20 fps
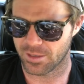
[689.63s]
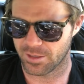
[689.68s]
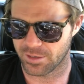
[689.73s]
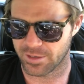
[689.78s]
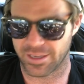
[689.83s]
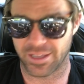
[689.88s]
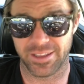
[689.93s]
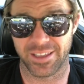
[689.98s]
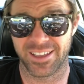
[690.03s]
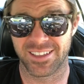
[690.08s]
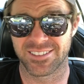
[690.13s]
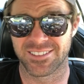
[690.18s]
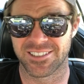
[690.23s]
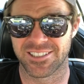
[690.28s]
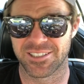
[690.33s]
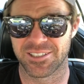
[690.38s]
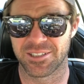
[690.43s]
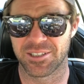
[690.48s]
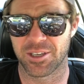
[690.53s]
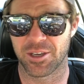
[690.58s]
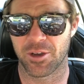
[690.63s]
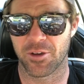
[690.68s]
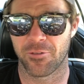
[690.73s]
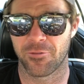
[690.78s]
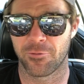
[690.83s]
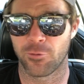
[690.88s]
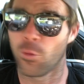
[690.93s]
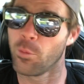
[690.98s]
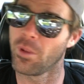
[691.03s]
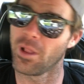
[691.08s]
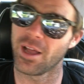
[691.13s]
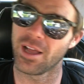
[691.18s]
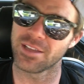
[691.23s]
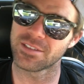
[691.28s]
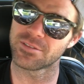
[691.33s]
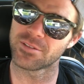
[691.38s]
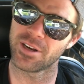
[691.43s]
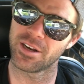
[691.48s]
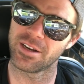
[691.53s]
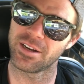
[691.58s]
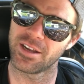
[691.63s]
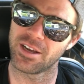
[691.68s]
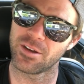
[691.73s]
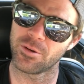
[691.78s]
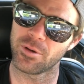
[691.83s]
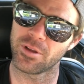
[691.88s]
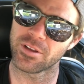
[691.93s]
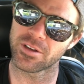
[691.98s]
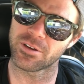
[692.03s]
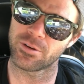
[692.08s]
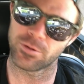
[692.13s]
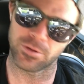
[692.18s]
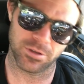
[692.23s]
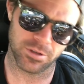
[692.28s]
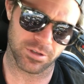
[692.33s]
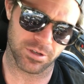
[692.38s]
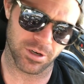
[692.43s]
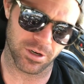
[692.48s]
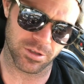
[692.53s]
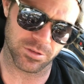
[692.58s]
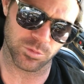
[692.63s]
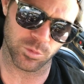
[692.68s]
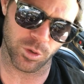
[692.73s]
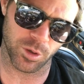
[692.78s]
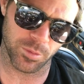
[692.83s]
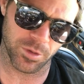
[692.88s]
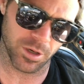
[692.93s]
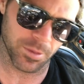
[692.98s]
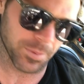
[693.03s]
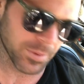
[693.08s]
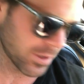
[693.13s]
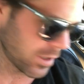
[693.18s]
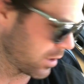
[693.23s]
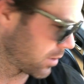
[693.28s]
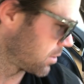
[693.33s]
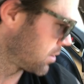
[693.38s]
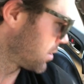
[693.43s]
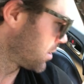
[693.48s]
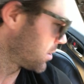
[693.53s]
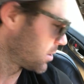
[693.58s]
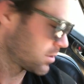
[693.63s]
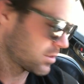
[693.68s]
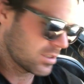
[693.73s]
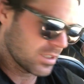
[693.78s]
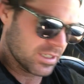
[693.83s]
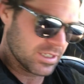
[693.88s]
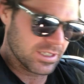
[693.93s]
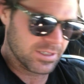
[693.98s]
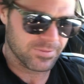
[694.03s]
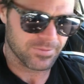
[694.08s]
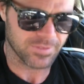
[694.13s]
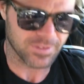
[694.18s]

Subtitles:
Got the AC full blast right now while the car's warming up a second.